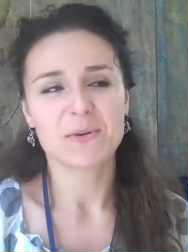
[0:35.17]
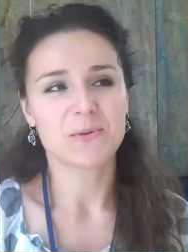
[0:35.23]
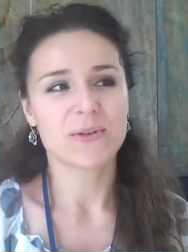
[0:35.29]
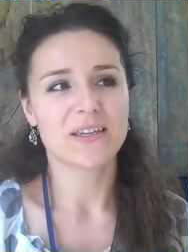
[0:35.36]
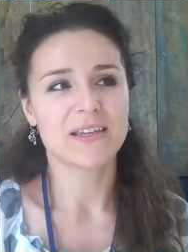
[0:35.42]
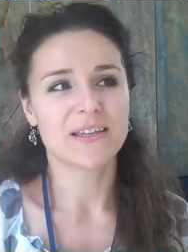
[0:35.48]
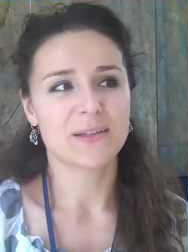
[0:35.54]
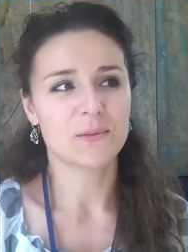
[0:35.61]

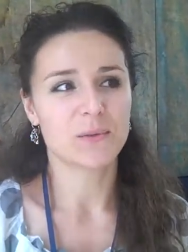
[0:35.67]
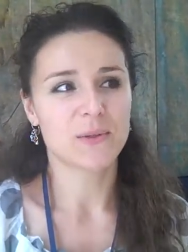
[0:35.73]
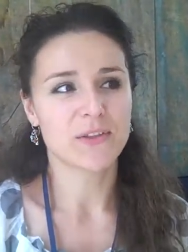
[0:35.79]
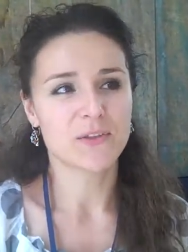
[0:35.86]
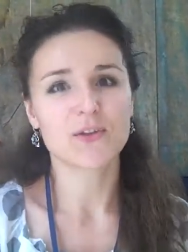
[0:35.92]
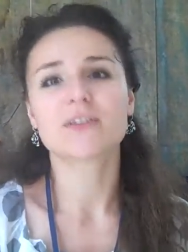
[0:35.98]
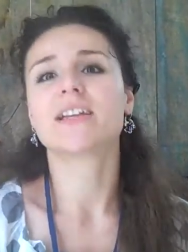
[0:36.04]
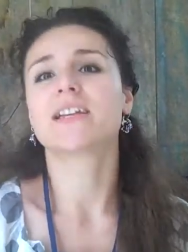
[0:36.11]
we, we
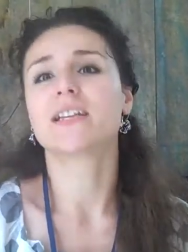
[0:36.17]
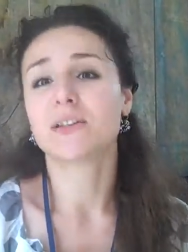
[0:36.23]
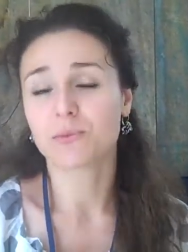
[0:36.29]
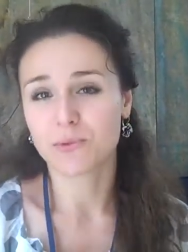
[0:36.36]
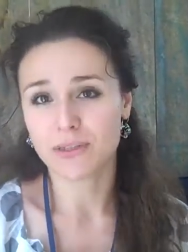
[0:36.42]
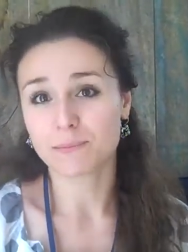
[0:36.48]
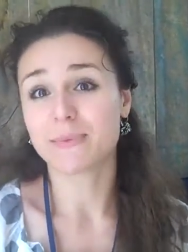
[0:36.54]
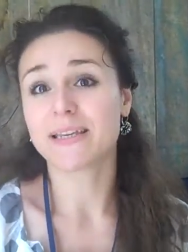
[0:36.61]
thought that it
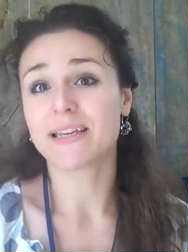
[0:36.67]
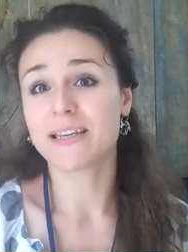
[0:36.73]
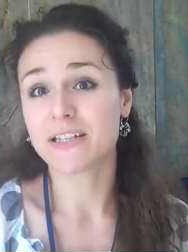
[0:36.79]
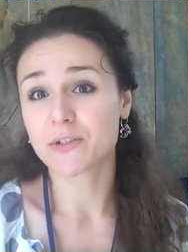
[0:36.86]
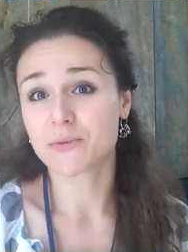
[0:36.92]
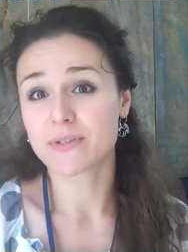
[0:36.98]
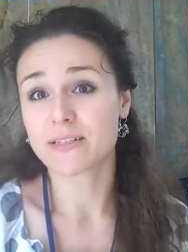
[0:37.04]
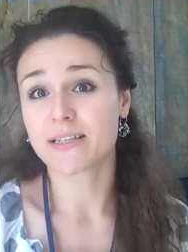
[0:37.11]
would be
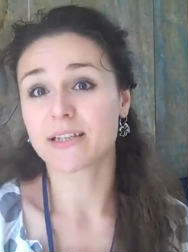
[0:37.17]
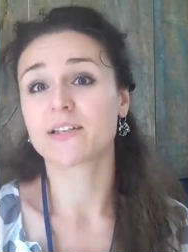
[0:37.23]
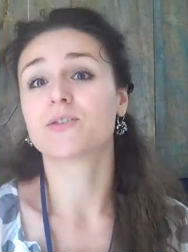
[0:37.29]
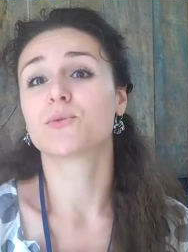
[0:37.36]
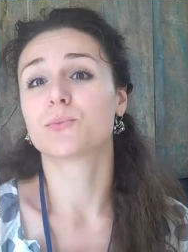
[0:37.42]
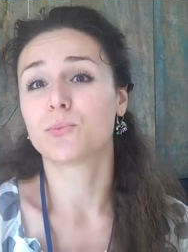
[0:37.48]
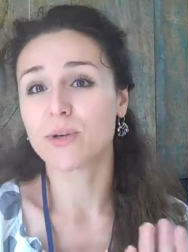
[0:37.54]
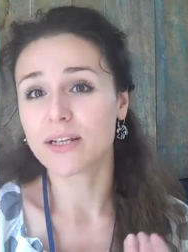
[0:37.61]
interesting
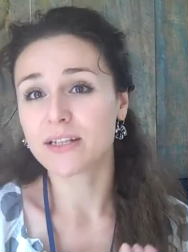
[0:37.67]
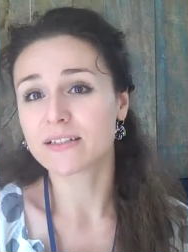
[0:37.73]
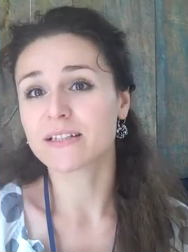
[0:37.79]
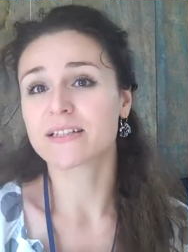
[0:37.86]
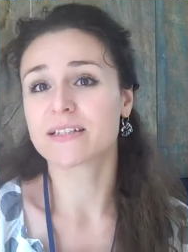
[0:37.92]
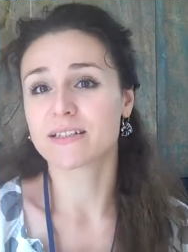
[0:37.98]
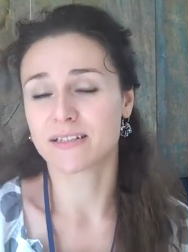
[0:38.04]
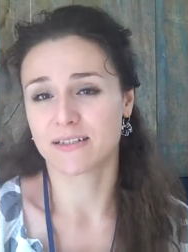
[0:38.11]
to bring
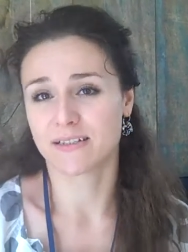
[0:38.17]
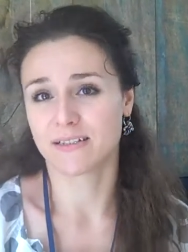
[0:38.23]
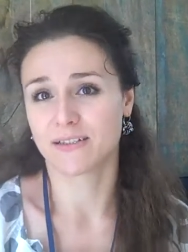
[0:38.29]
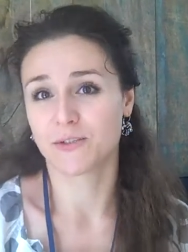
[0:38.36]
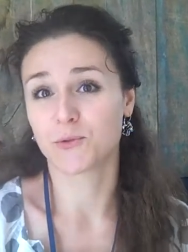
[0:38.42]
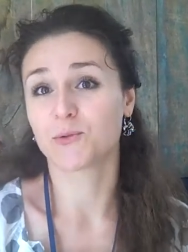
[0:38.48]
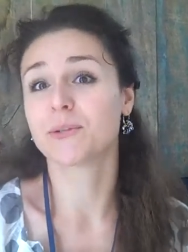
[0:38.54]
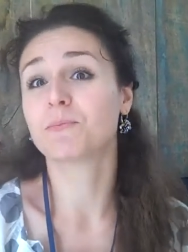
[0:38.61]
this, uh,
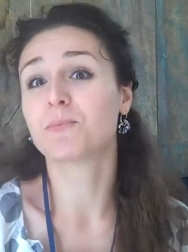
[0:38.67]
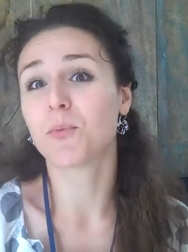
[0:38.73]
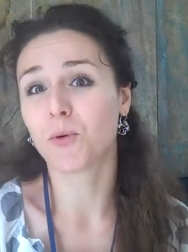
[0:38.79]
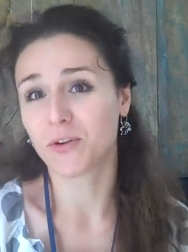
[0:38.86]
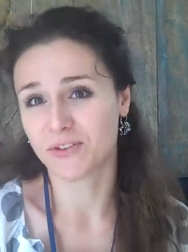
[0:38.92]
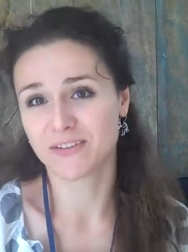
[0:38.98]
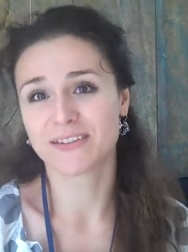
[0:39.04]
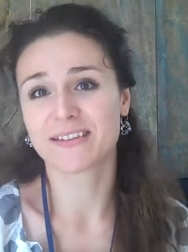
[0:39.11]
to
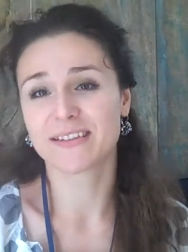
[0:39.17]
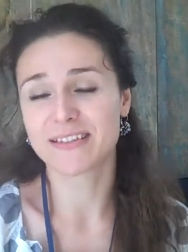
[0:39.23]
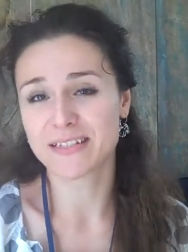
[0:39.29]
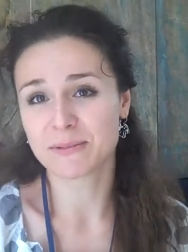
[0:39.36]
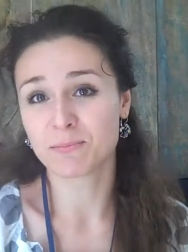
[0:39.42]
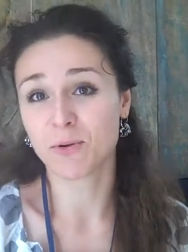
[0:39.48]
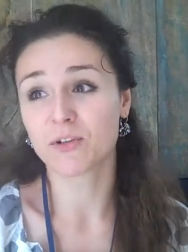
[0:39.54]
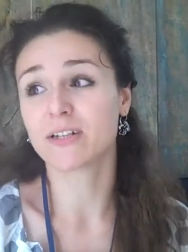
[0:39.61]
import
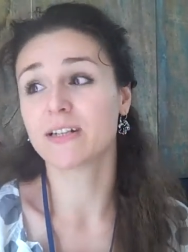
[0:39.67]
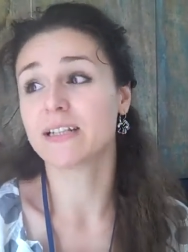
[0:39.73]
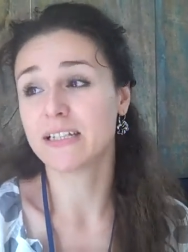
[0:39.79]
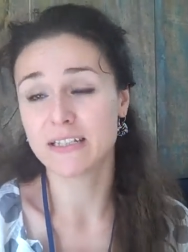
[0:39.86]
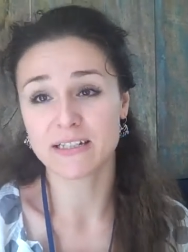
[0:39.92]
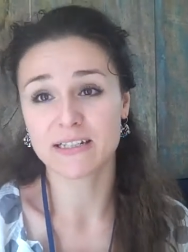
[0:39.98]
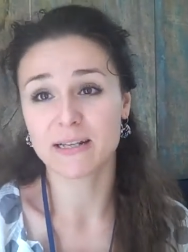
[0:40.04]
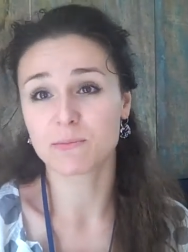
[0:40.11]
this model
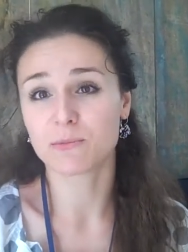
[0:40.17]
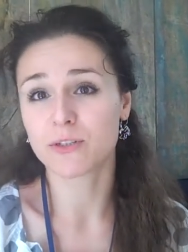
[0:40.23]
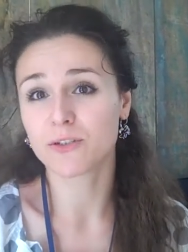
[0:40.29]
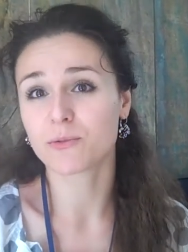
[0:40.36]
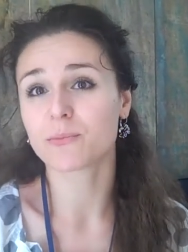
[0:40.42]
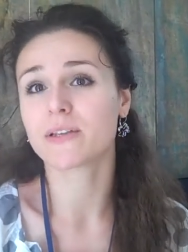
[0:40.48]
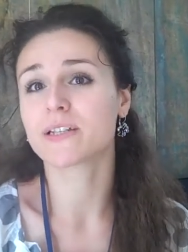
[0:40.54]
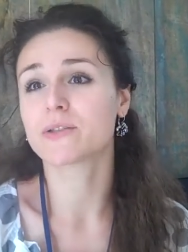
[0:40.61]
in
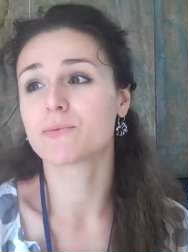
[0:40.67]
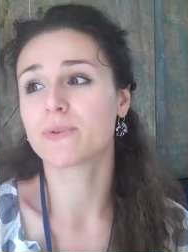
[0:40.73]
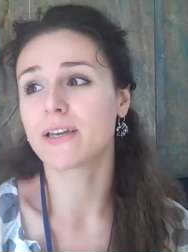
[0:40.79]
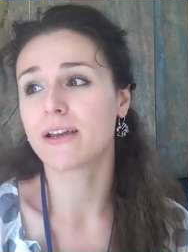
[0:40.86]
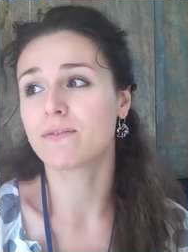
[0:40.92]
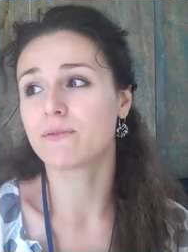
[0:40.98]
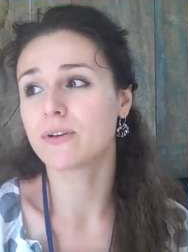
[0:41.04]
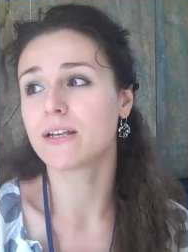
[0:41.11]
Issy-les-Moulineaux, because we
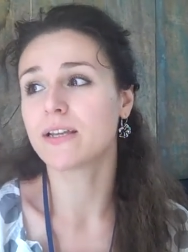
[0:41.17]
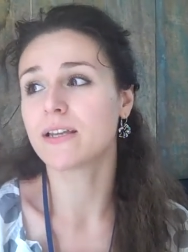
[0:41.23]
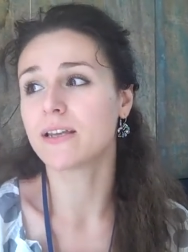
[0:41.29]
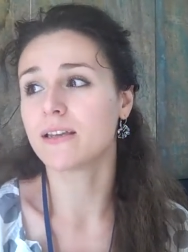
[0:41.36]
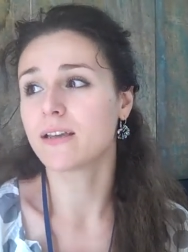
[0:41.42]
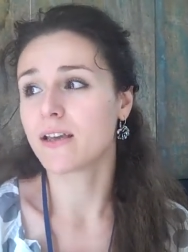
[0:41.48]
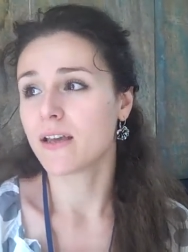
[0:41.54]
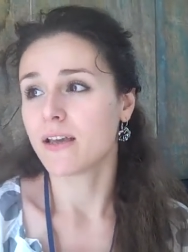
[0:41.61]
have
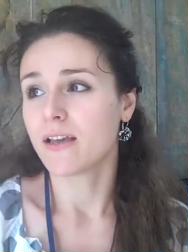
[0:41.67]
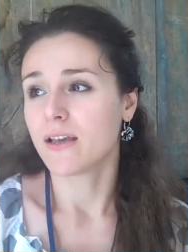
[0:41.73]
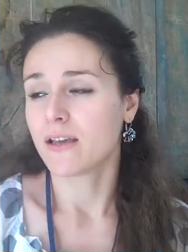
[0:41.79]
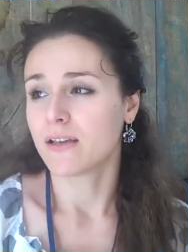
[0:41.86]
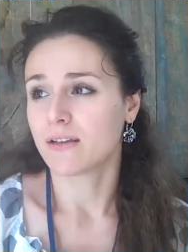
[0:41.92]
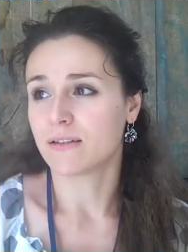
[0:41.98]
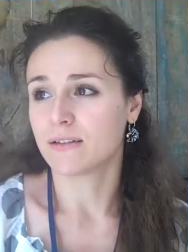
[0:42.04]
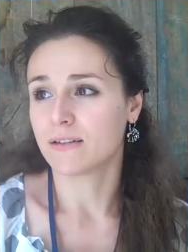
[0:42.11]
really,
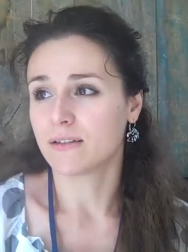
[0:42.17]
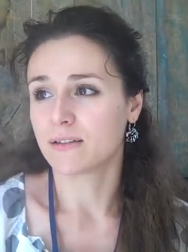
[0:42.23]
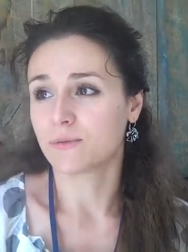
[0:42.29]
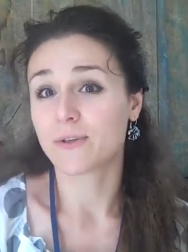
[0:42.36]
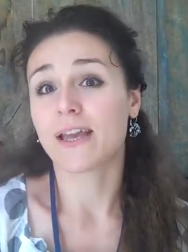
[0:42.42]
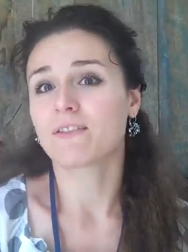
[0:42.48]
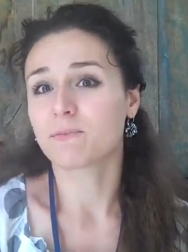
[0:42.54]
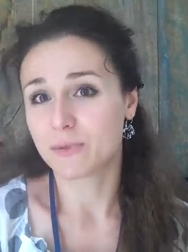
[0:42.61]
uh,
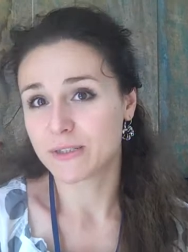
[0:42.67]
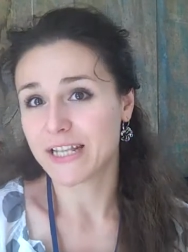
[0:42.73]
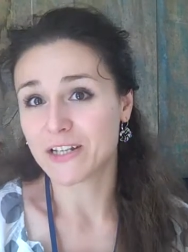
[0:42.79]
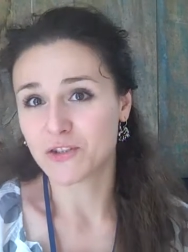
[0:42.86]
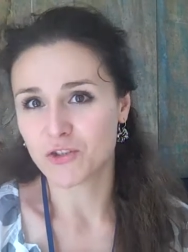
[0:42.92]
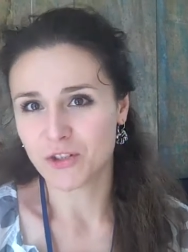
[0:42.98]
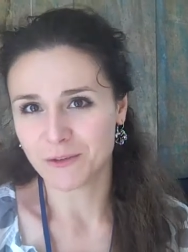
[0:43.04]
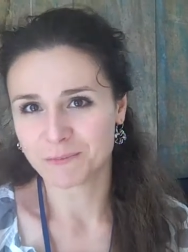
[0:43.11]
we have
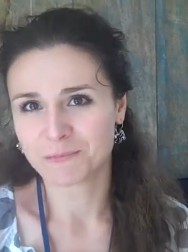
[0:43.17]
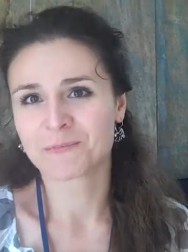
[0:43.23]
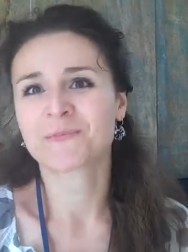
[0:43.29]
potential.